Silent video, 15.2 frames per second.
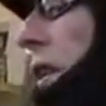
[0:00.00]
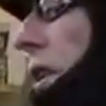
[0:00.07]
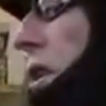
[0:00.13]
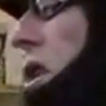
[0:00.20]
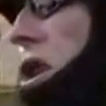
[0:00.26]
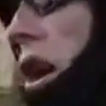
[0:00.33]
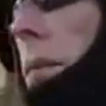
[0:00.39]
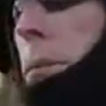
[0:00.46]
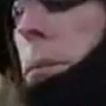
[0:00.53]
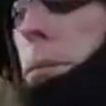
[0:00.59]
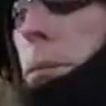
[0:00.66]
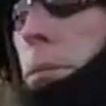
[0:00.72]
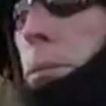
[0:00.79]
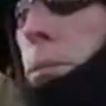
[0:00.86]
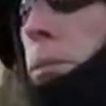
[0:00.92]
than
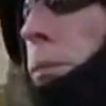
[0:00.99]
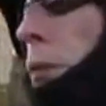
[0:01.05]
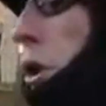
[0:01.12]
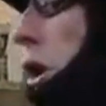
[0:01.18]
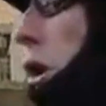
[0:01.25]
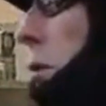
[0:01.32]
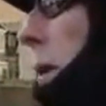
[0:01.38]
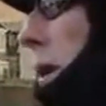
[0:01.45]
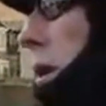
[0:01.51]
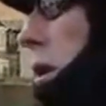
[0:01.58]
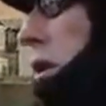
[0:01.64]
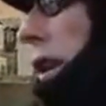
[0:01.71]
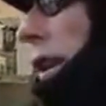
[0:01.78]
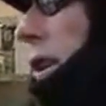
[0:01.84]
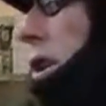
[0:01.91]
subhuman
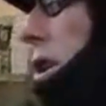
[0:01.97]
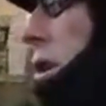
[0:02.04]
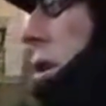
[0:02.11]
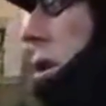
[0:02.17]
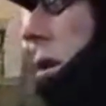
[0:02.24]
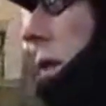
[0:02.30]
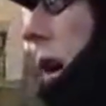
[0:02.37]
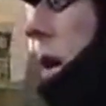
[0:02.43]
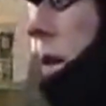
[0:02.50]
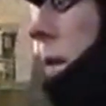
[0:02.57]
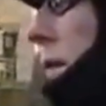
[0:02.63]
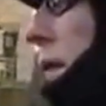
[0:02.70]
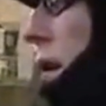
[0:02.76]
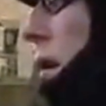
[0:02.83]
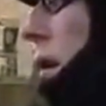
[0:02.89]
creatures to vote
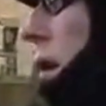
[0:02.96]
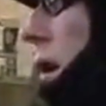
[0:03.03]
for.